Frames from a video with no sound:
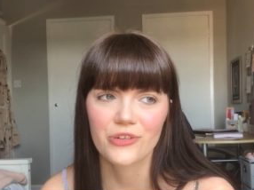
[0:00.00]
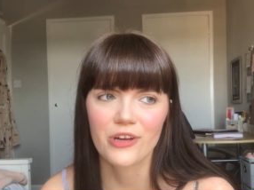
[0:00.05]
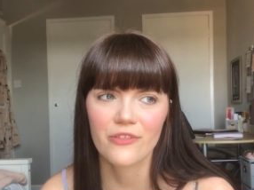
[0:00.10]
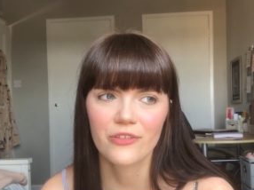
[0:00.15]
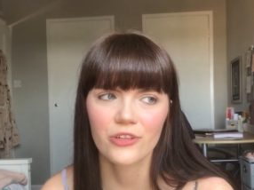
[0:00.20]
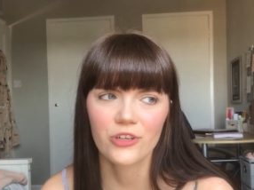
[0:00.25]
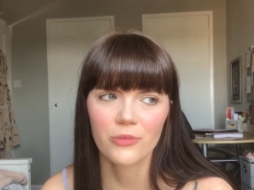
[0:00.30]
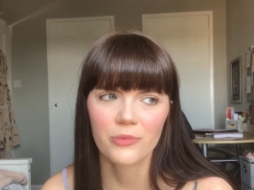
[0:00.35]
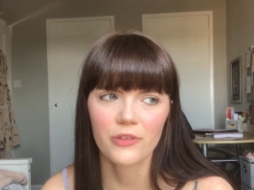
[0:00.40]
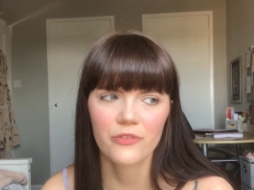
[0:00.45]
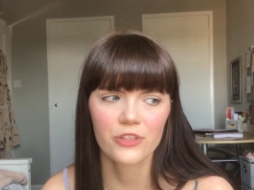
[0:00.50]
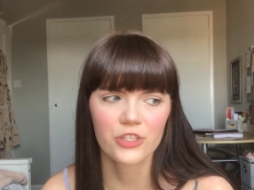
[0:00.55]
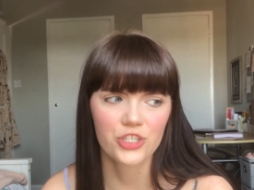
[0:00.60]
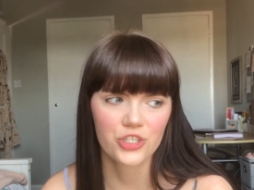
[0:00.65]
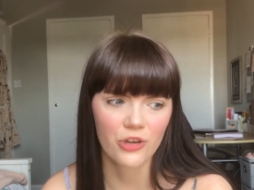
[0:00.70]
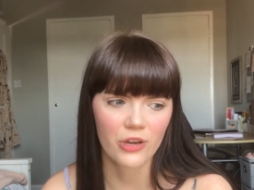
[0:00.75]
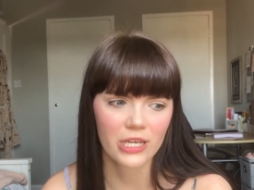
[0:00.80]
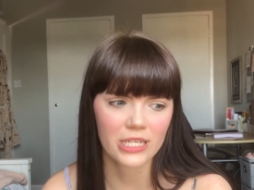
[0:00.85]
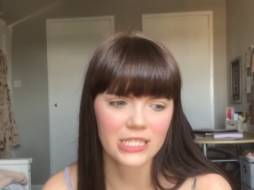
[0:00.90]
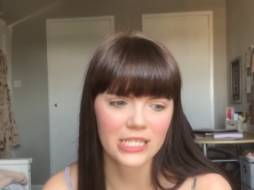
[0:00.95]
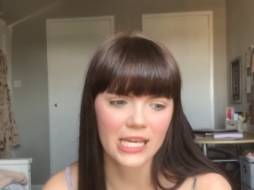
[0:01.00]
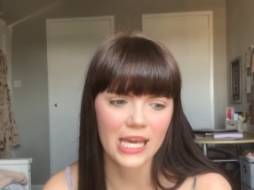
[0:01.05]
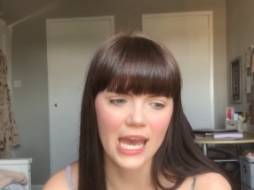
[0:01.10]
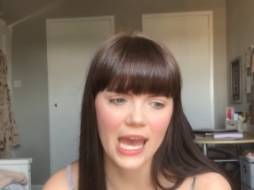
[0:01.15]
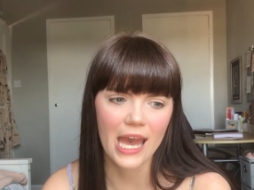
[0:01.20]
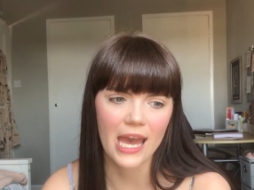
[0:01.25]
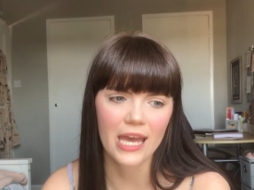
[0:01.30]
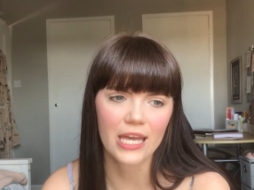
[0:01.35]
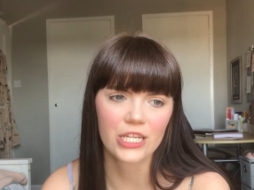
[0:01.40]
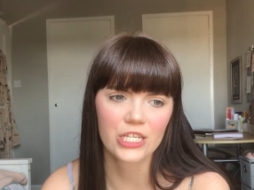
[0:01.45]
I really hope you've enjoyed it
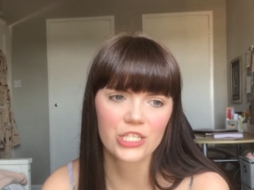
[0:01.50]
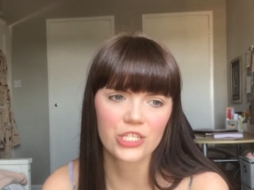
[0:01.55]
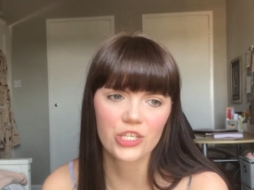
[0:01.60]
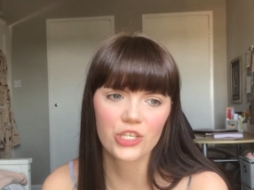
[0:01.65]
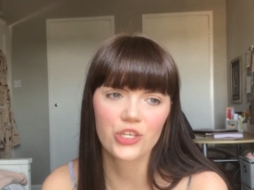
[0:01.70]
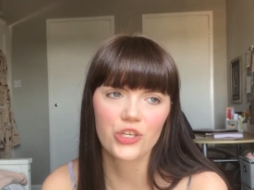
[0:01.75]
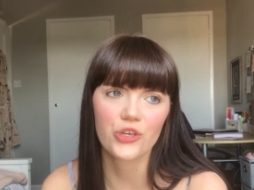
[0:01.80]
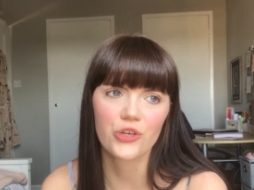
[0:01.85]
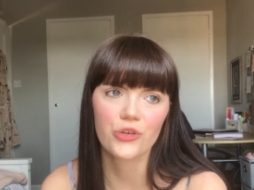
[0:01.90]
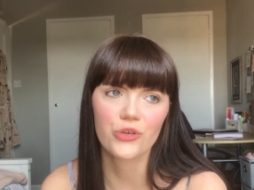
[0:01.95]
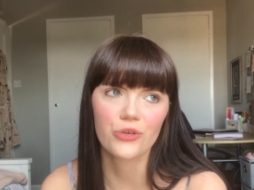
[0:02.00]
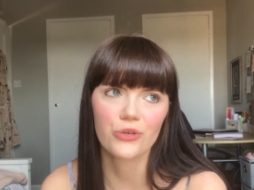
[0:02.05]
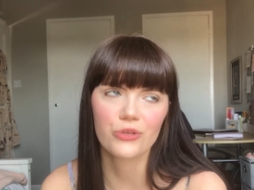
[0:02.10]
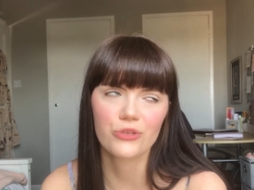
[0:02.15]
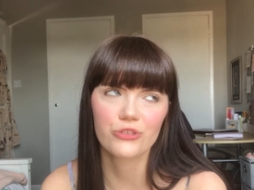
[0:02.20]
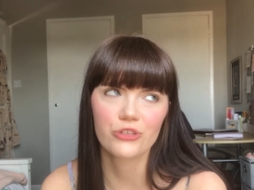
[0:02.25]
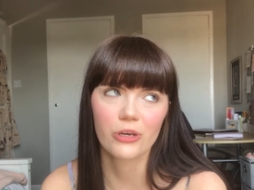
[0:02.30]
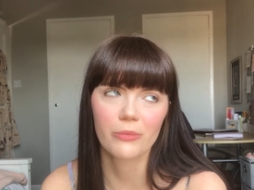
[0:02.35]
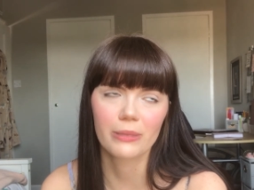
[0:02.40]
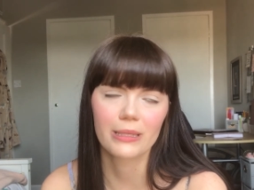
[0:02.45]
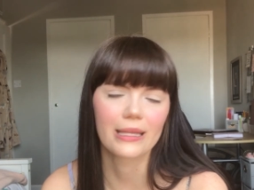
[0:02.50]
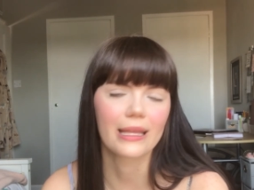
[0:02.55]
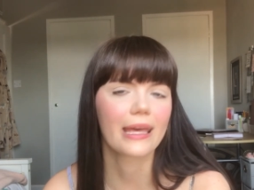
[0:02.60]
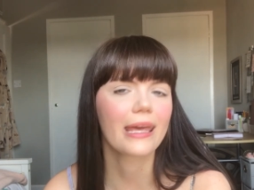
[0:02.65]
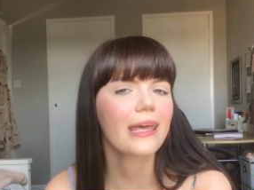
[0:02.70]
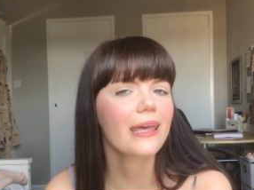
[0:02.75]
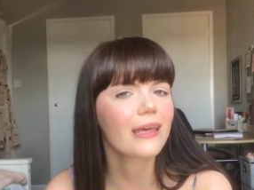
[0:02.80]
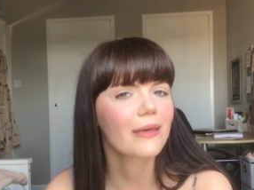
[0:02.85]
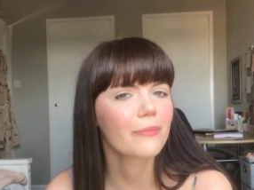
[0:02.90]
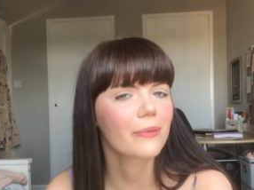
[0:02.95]
and you drop a
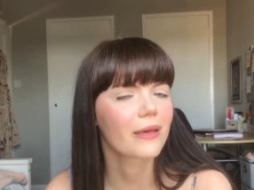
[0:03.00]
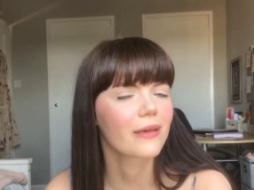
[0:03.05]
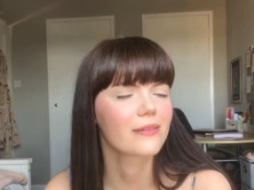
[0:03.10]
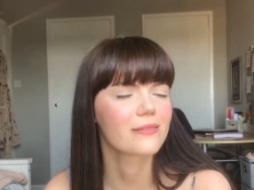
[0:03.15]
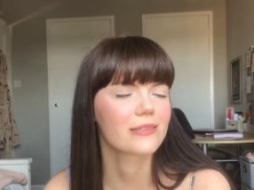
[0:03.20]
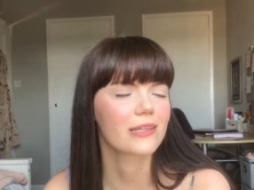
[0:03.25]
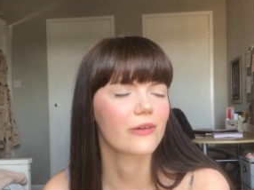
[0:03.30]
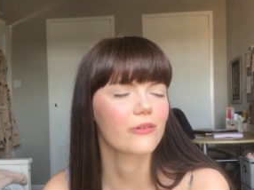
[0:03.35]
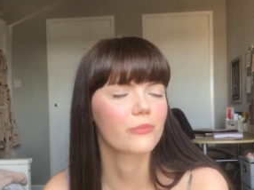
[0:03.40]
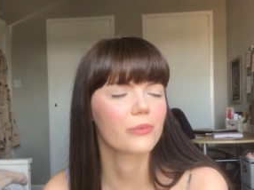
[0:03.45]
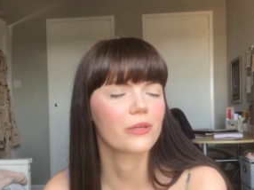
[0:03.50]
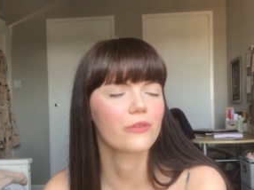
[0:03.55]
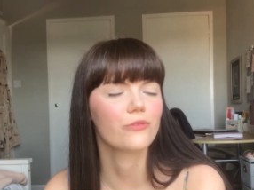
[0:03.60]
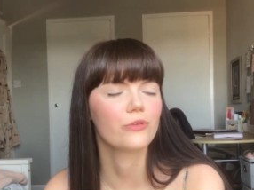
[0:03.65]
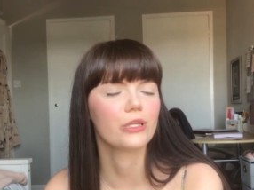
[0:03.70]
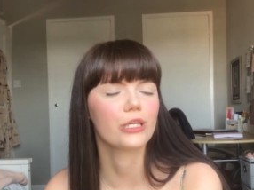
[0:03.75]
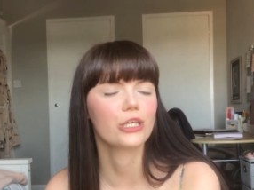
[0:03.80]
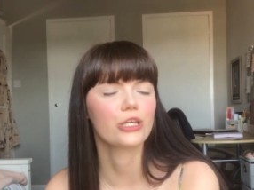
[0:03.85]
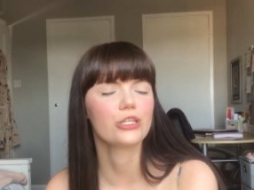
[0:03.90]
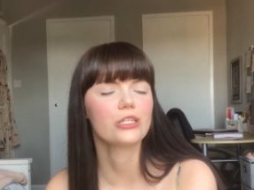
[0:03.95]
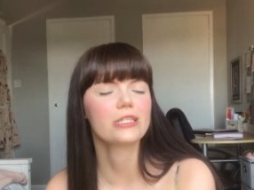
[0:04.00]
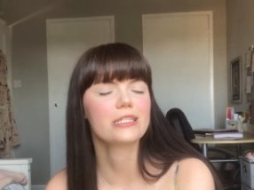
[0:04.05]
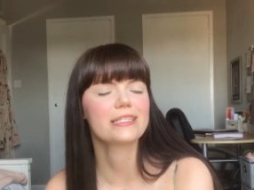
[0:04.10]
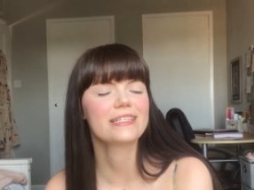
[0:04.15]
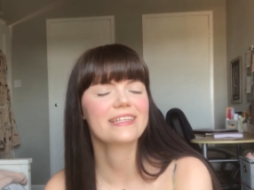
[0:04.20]
like, because that would be really good.